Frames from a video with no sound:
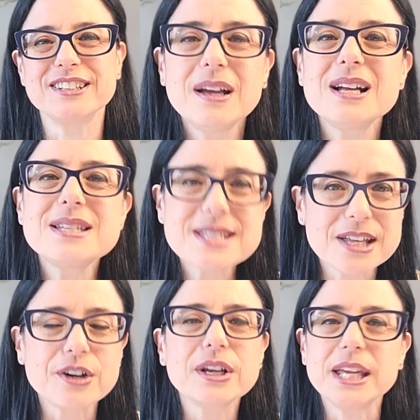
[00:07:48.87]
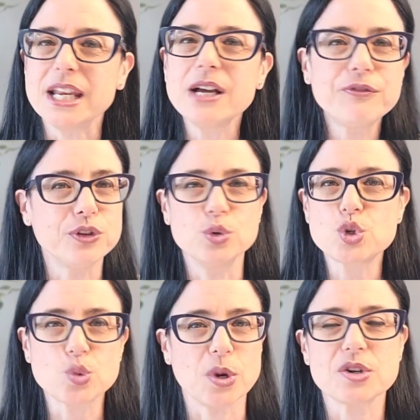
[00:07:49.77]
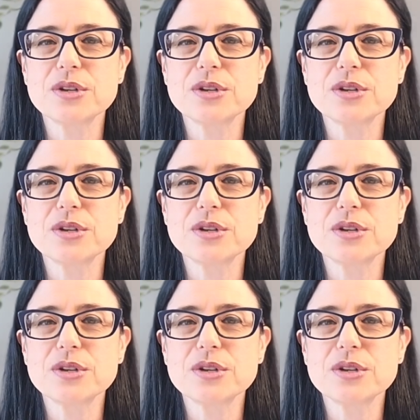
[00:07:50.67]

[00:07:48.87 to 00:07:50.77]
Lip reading: Consider eating a few squares